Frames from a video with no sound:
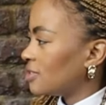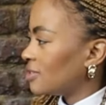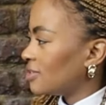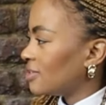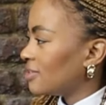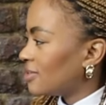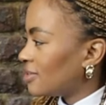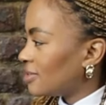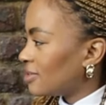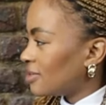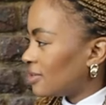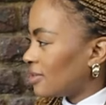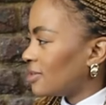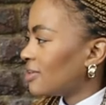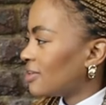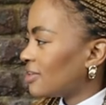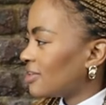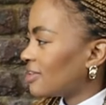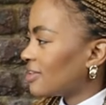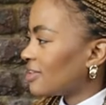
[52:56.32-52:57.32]
Yeah, yeah,
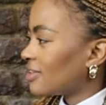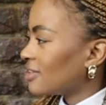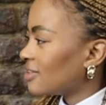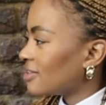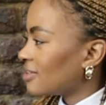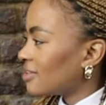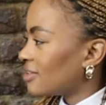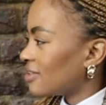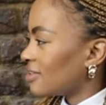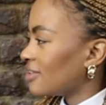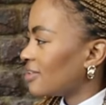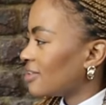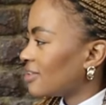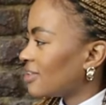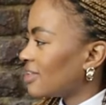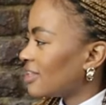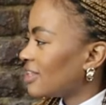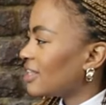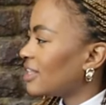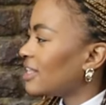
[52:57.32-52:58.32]
yeah, and
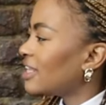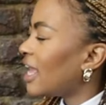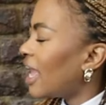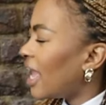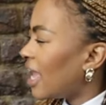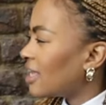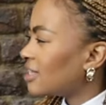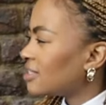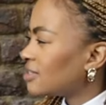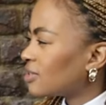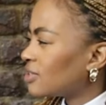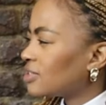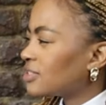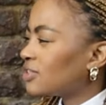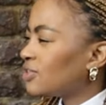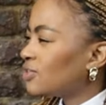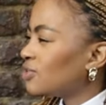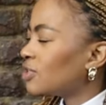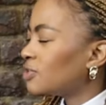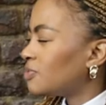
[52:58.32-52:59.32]
bombastic words. Yes,
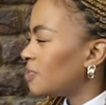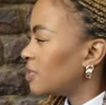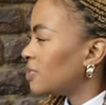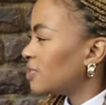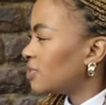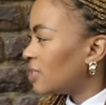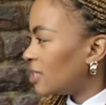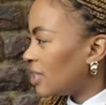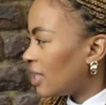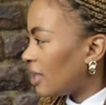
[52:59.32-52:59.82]
because you're not speaking to